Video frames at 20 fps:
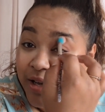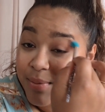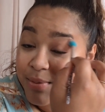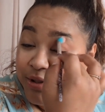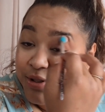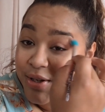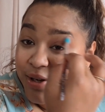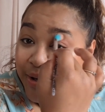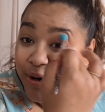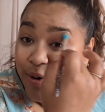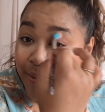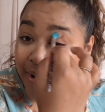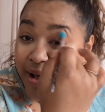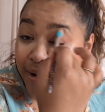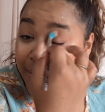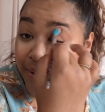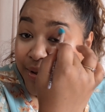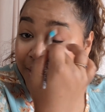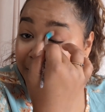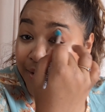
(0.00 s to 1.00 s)
I'm just gonna go
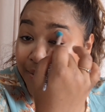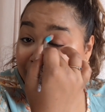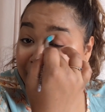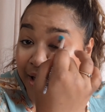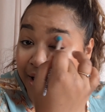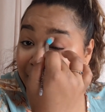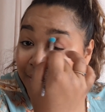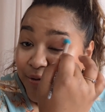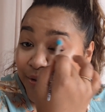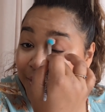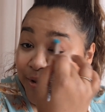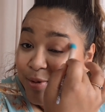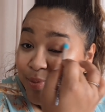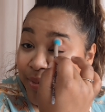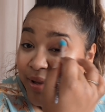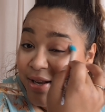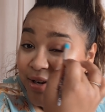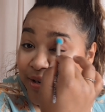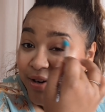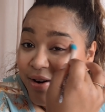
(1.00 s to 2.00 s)
back with my first
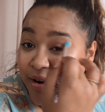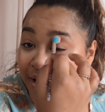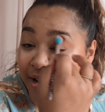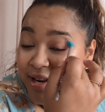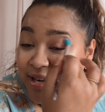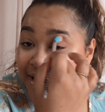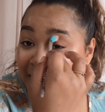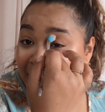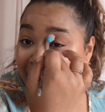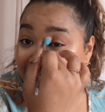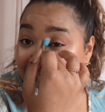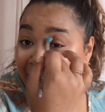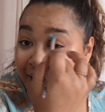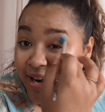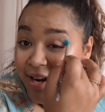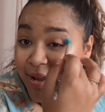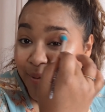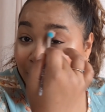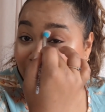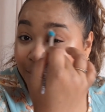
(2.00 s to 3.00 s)
blender and not add
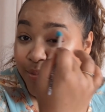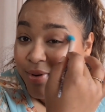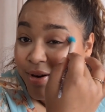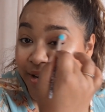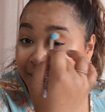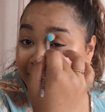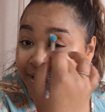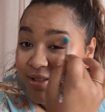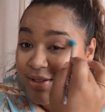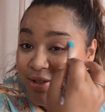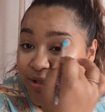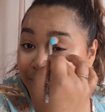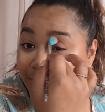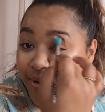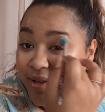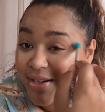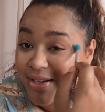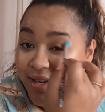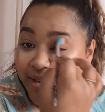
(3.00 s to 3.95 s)
any more product and just blend